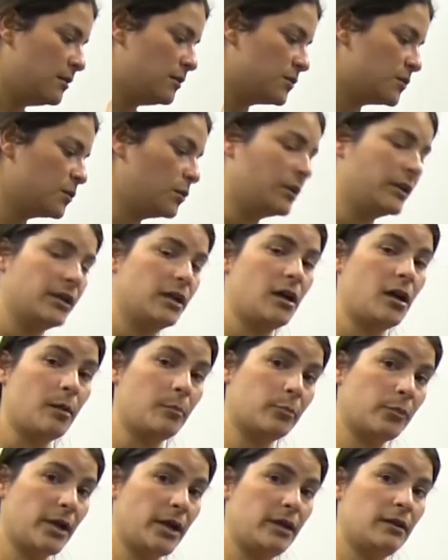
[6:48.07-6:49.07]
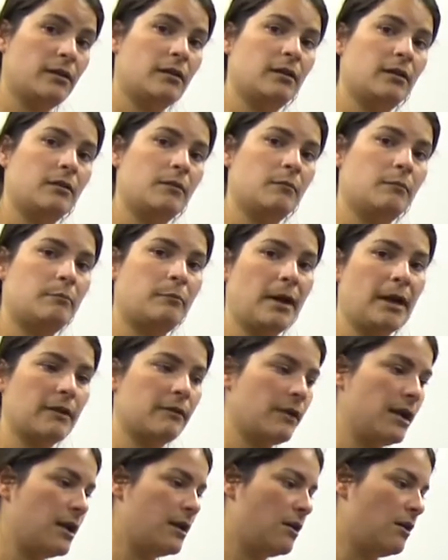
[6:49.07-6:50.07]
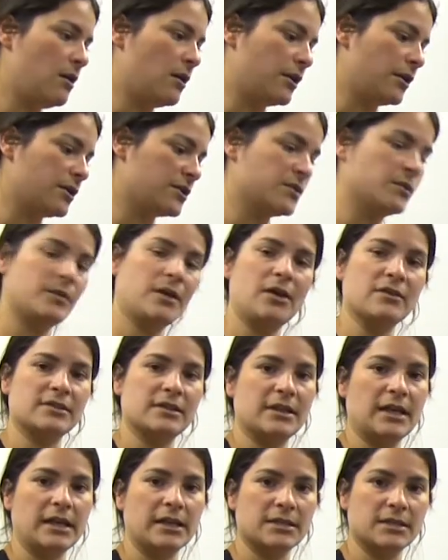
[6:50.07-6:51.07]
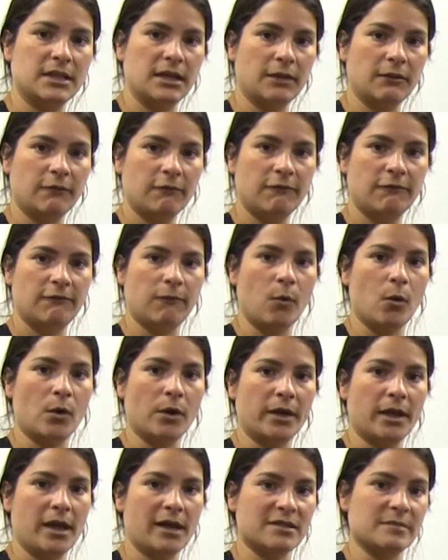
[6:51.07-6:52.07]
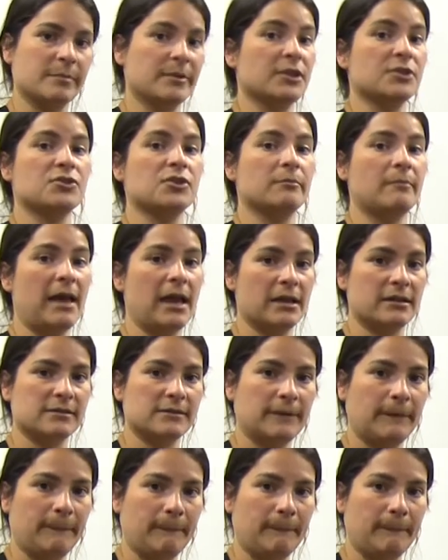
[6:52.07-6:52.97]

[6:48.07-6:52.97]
Thule UpRide bike rack on our 2019 Ford Expedition Max.